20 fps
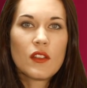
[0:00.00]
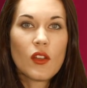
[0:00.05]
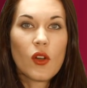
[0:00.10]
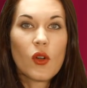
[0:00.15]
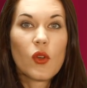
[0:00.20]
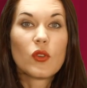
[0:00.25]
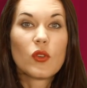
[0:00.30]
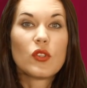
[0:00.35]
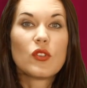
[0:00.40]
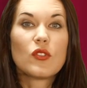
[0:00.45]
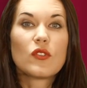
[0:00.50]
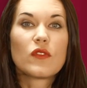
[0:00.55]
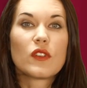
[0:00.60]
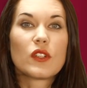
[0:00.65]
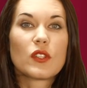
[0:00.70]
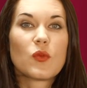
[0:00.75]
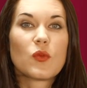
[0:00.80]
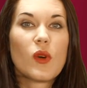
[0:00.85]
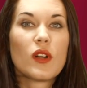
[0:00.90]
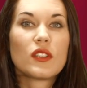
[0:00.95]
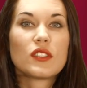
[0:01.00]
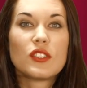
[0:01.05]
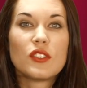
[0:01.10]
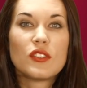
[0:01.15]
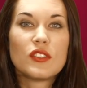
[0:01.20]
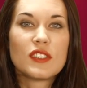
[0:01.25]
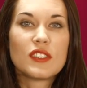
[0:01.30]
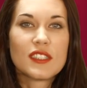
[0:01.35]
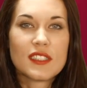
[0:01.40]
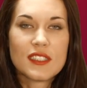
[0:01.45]
The whole universe wants you
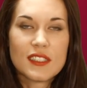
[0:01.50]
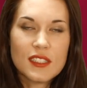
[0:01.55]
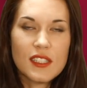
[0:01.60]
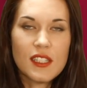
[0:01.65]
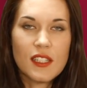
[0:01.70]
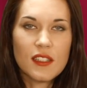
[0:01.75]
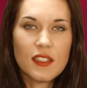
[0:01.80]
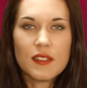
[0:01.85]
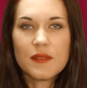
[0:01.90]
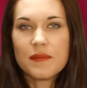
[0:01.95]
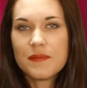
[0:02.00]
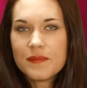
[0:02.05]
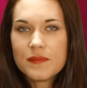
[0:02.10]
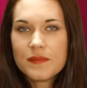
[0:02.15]
to succeed.